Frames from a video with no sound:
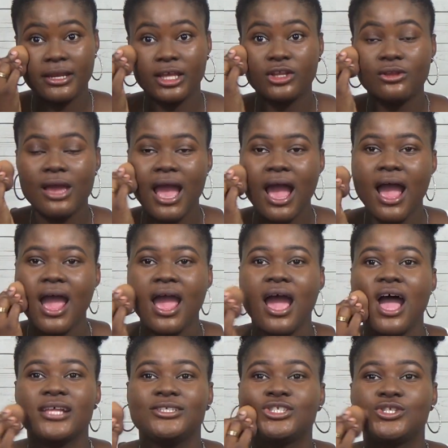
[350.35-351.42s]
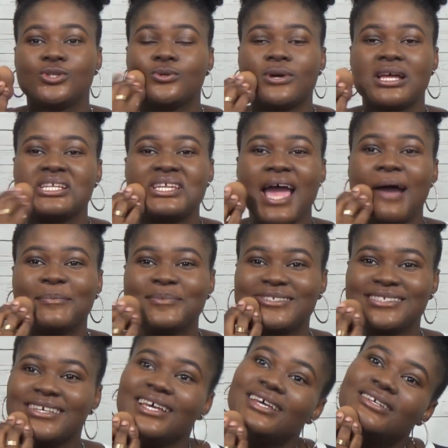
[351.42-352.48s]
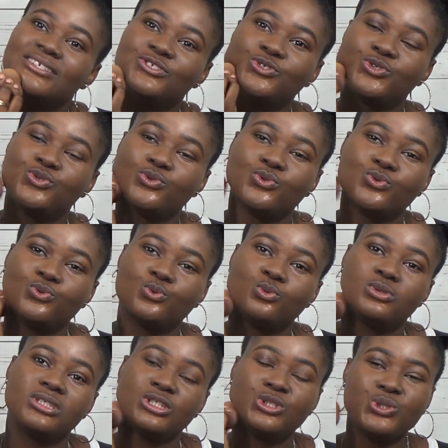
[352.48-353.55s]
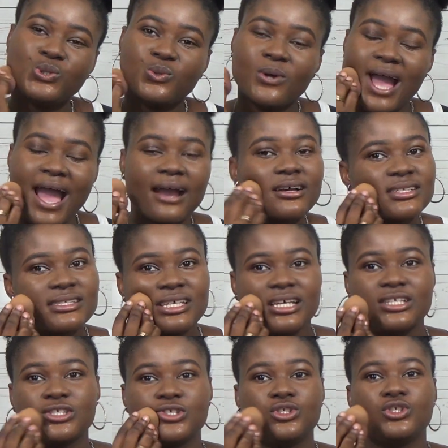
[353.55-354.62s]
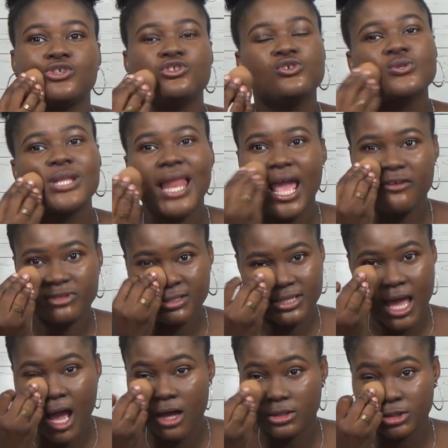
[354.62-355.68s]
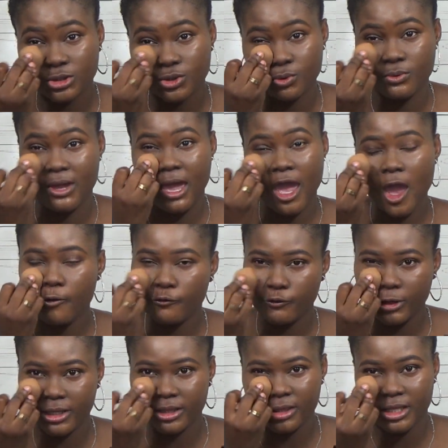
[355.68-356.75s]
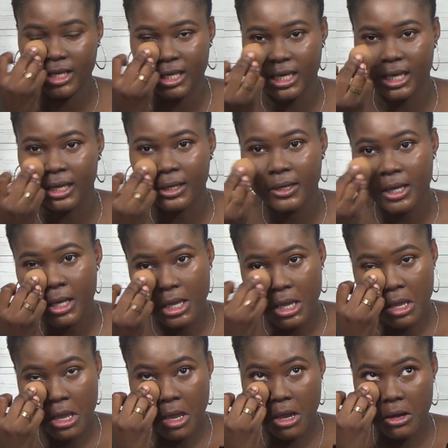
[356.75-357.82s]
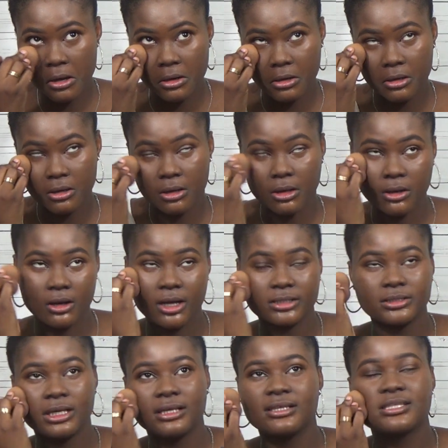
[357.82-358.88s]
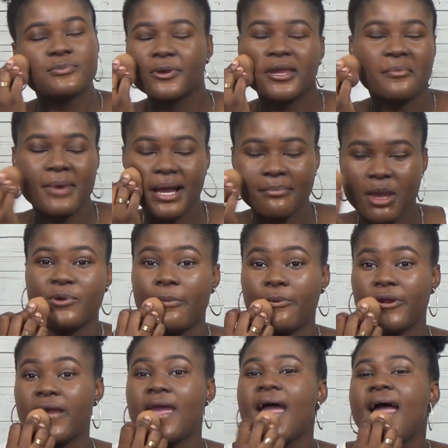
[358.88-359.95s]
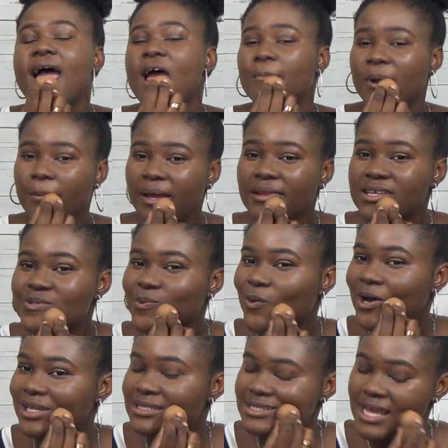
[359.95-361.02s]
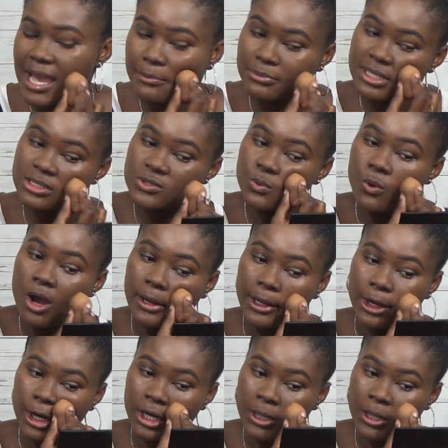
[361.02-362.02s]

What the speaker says: I had to adapt to the new accent, the new lifestyle, the new everything. Oh Lord, it's bringing back memories. I remember this one time, this one girl